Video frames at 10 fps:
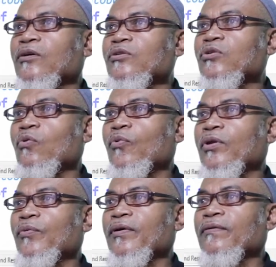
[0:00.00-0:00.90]
So
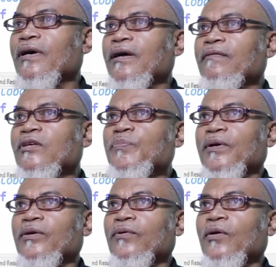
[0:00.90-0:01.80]
when we run this
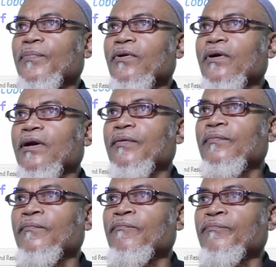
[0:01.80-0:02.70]
particular program,
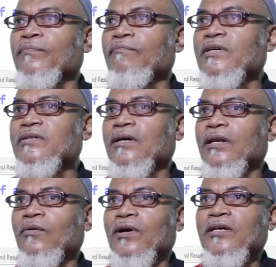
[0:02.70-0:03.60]

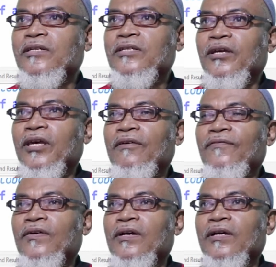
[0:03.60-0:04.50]
basically what does it give?
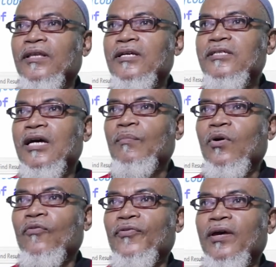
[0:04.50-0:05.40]
The sum
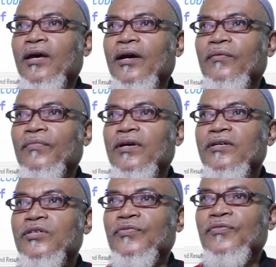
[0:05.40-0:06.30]
of A and B
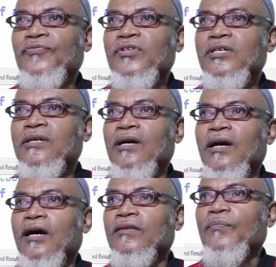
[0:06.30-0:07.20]
is 50,
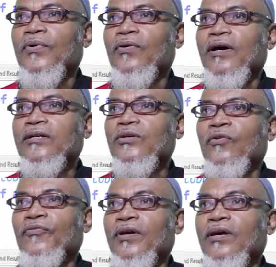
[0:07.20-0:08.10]
and the product
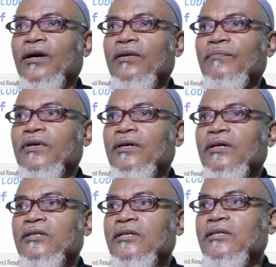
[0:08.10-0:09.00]
of A and B,
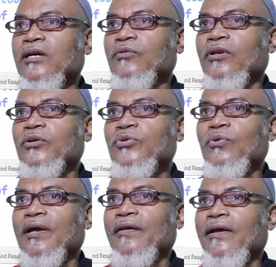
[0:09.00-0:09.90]
it is actually
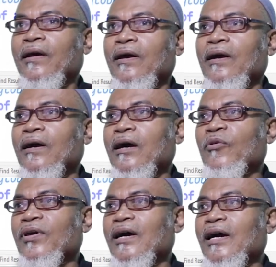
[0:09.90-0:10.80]
200, and
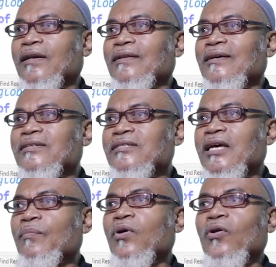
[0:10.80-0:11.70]
we had the
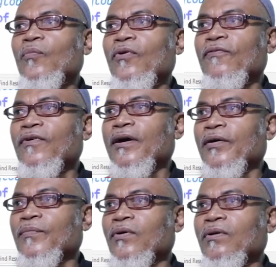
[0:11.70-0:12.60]
same global
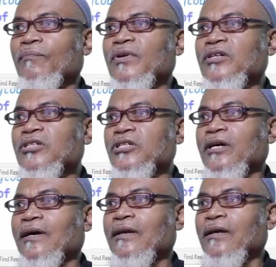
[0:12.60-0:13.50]
variable being
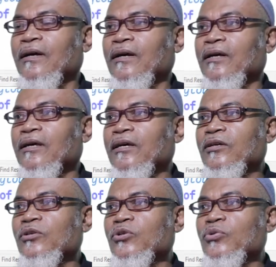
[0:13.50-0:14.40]
shared
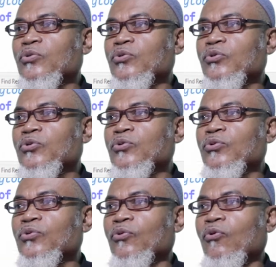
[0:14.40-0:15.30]
into
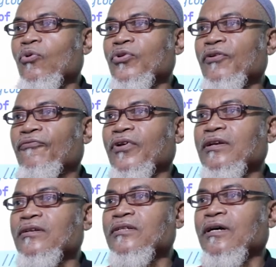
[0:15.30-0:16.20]
two or
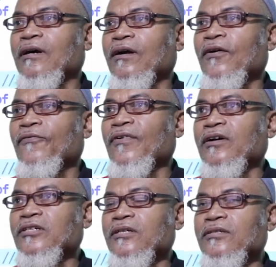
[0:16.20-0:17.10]
different
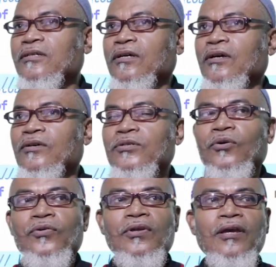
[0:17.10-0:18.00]
functions.
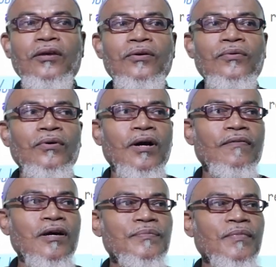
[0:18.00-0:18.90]
So thank you, and
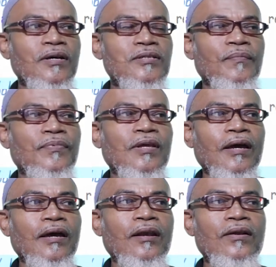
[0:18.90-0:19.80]
that makes up the
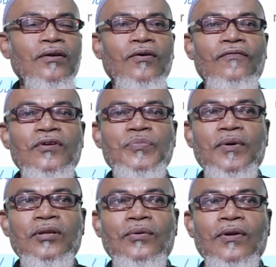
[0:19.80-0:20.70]
end of this
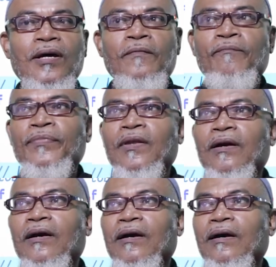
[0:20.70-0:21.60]
particular
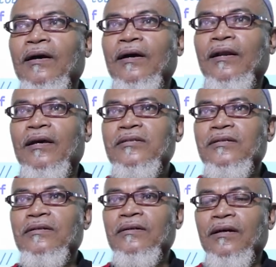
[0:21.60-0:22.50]

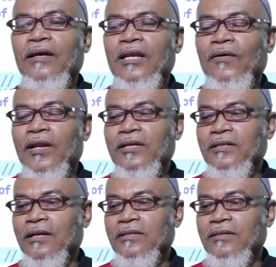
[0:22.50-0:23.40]
lesson. In our next
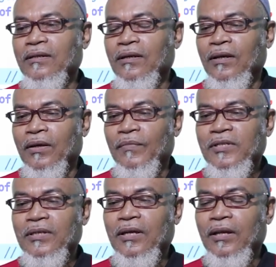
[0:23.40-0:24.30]
lesson,
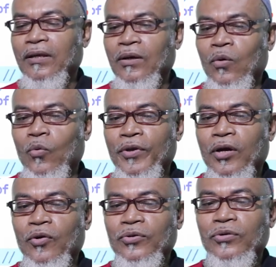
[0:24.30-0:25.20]
basically we are
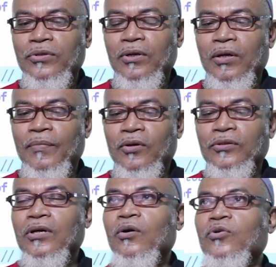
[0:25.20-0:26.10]
going to talk about
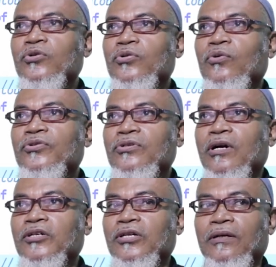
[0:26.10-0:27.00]
the control
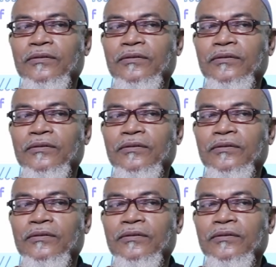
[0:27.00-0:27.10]
structure.